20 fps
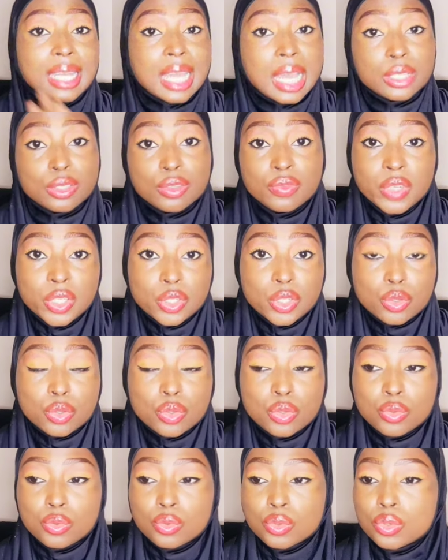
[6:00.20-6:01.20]
Art of Nature
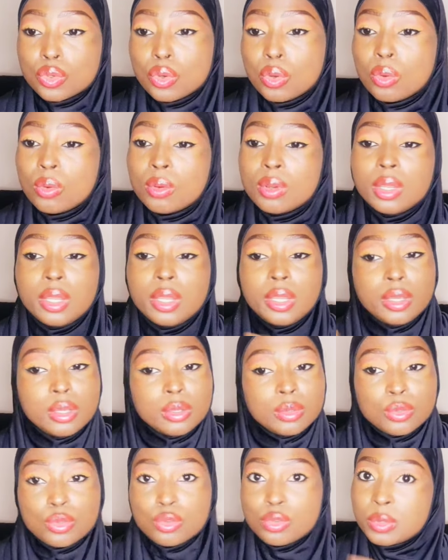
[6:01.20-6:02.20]
2. So
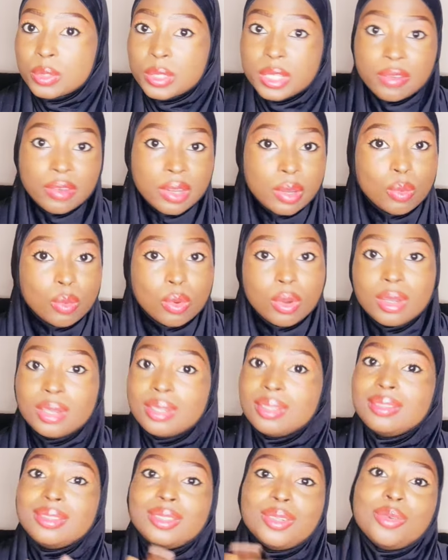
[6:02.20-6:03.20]
choose whichever
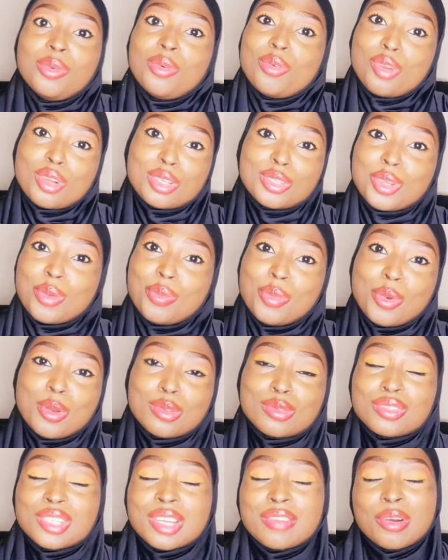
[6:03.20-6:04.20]
one, you know, rocks your
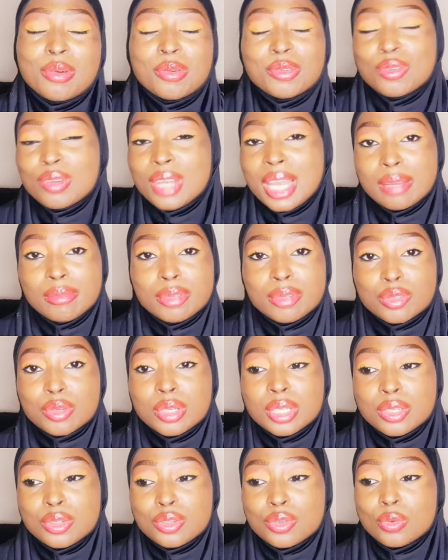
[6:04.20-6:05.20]
boat. Whichever one you like
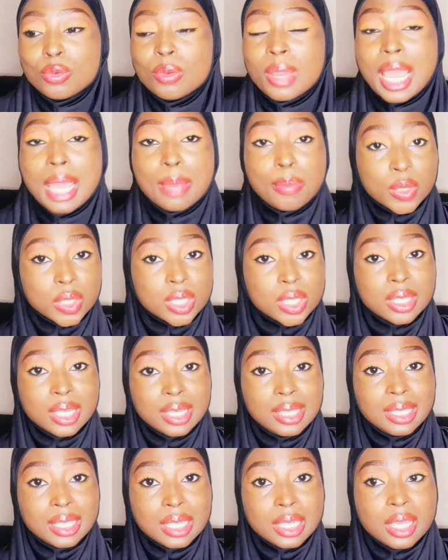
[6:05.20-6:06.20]
between the two. I
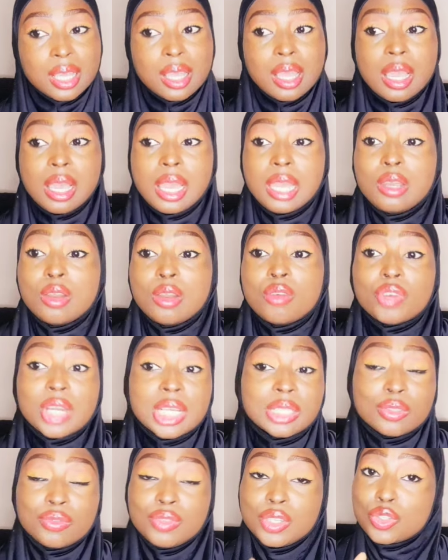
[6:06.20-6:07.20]
personally, I love
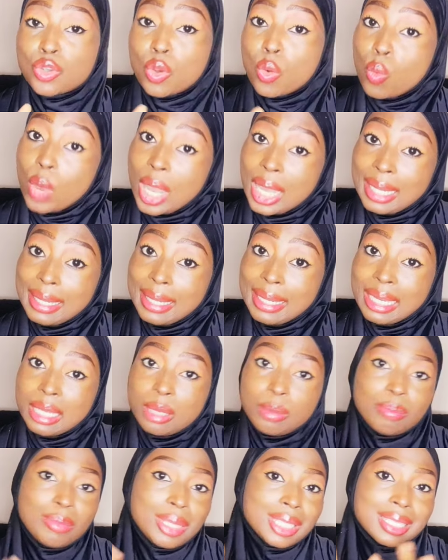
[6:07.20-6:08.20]
Art of Nature 1
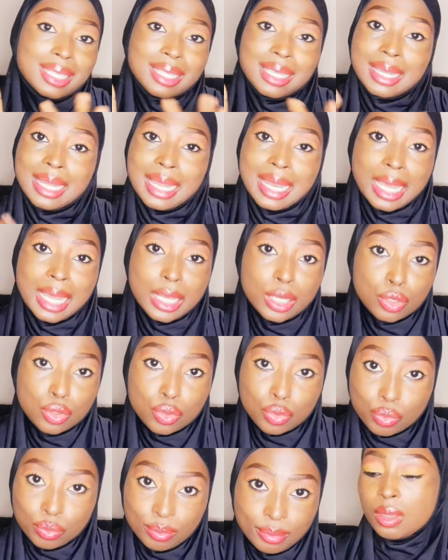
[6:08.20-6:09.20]
better than I like
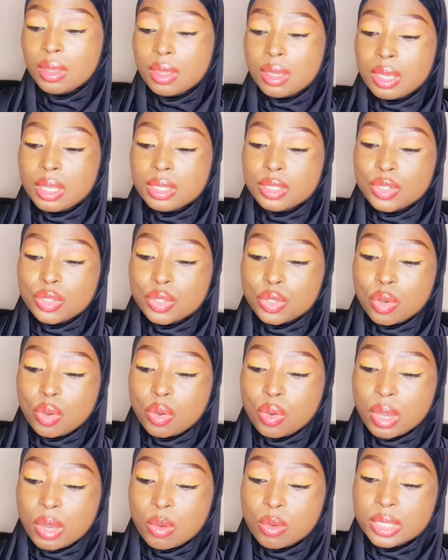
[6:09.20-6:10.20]
2. And
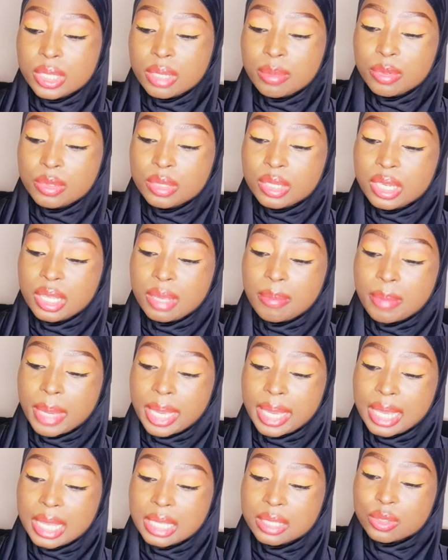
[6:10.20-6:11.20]
so I was able to lay my
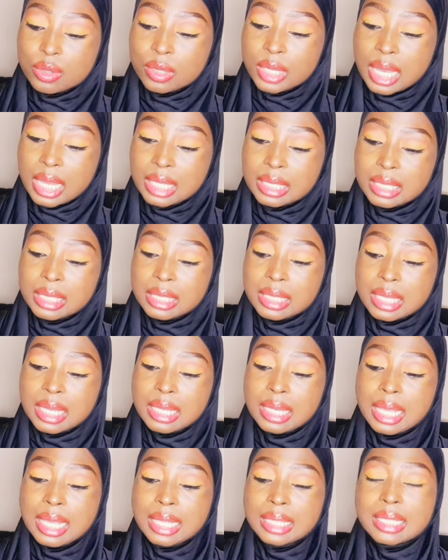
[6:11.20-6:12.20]
hands on
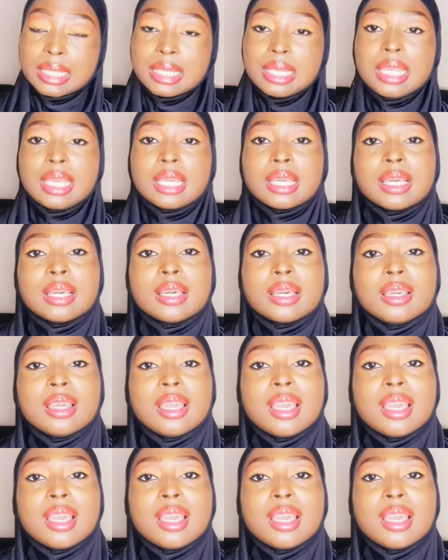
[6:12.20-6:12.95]
Artisan Ethnique.